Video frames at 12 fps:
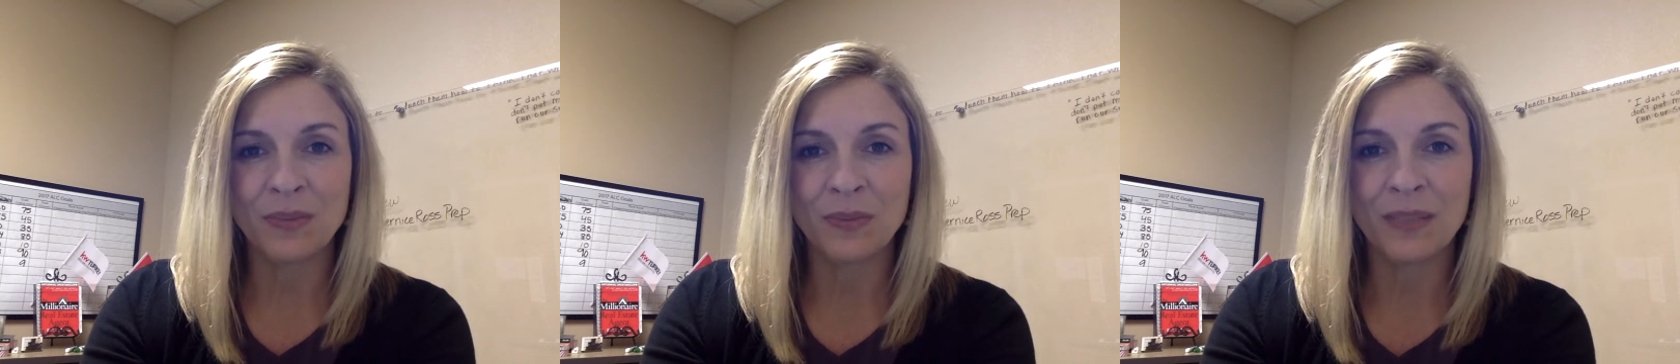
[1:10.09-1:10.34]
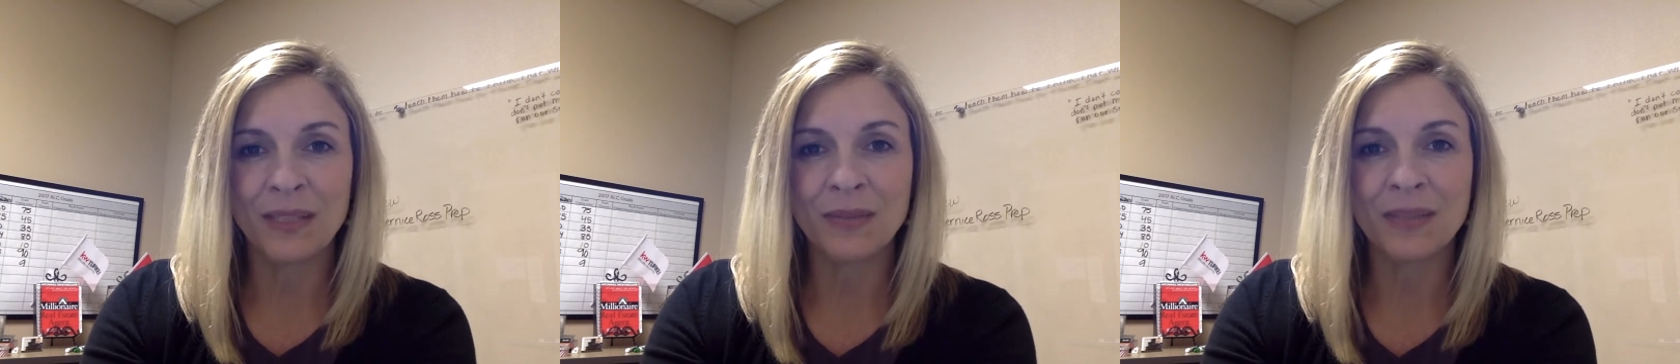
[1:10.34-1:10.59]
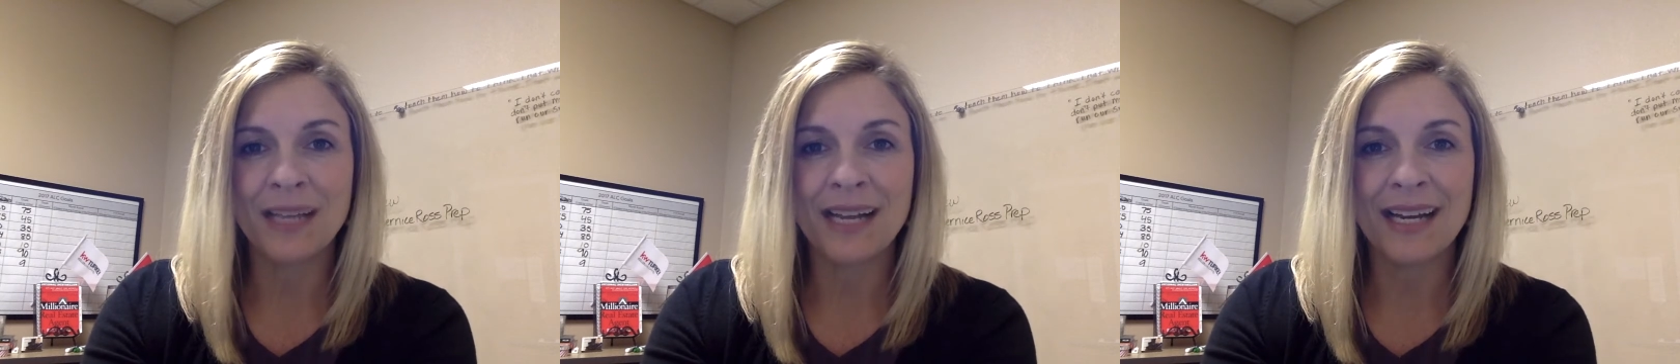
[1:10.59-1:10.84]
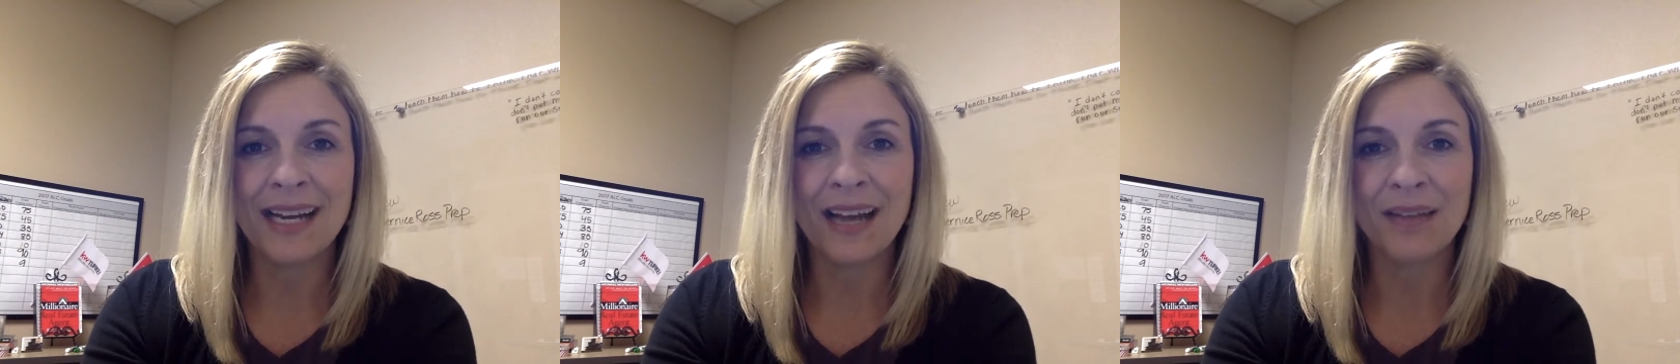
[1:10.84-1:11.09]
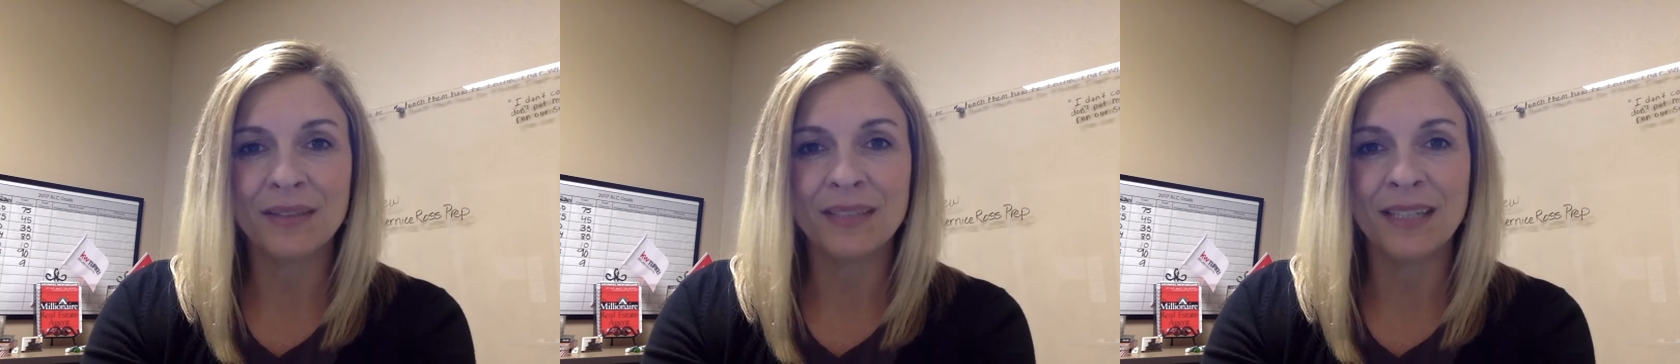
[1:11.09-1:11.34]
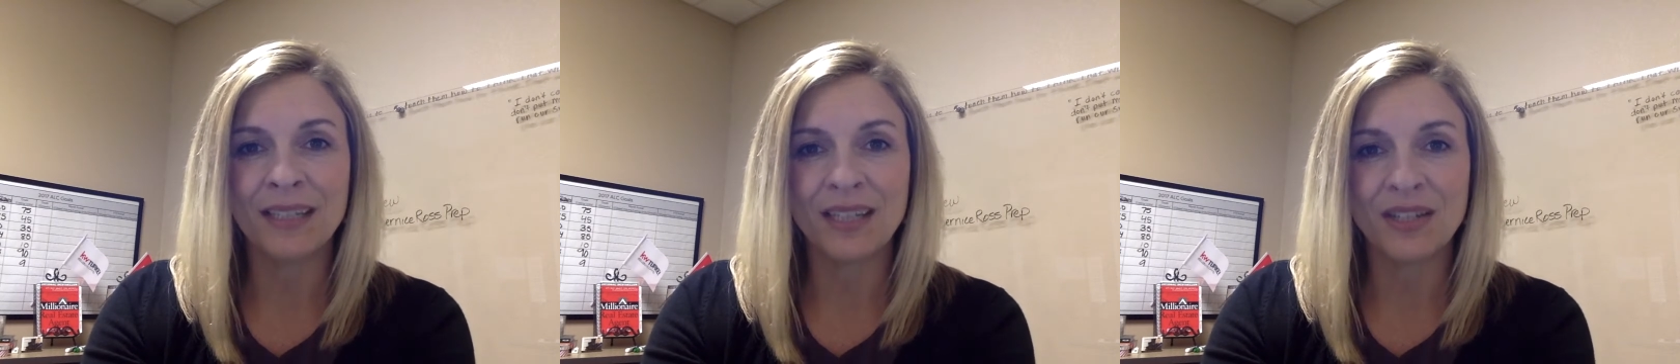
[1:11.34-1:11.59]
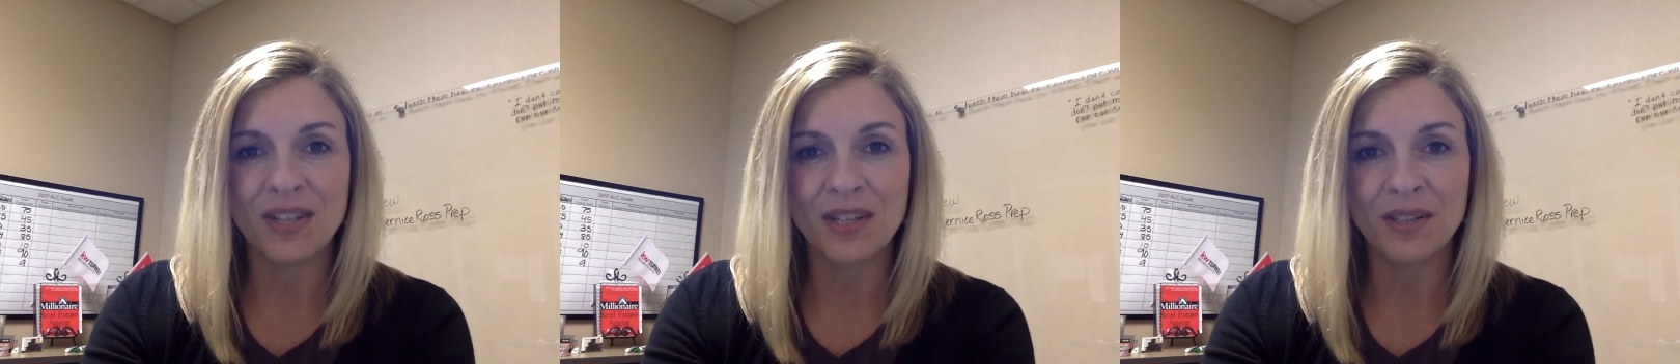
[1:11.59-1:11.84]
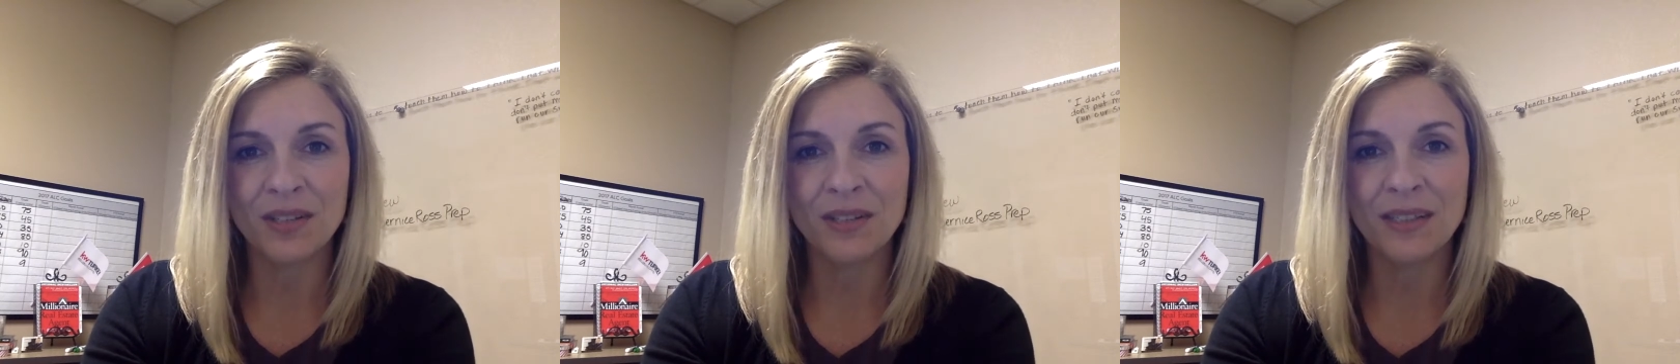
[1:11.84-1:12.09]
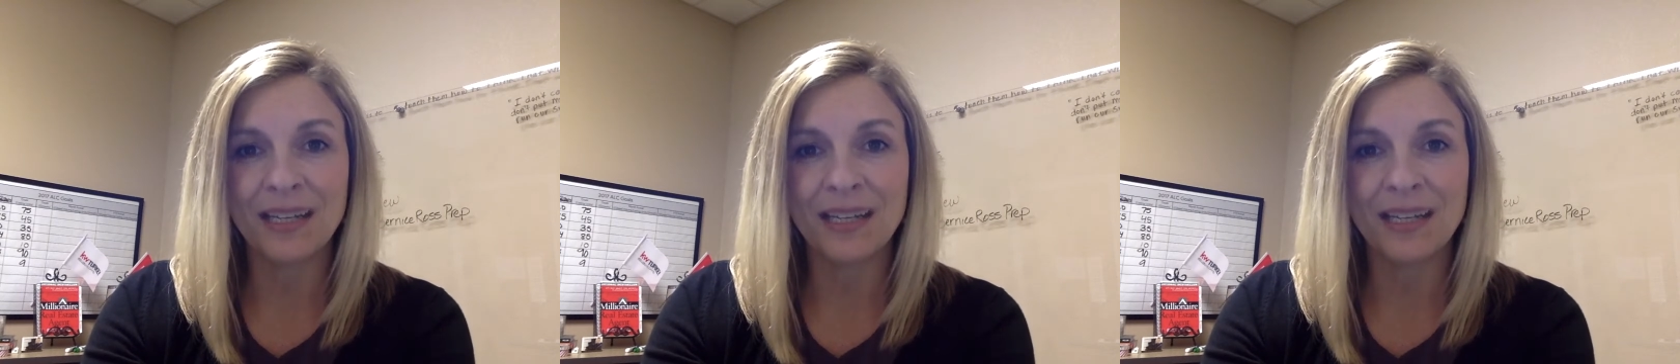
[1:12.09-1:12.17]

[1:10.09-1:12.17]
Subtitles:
really rely heavily on each other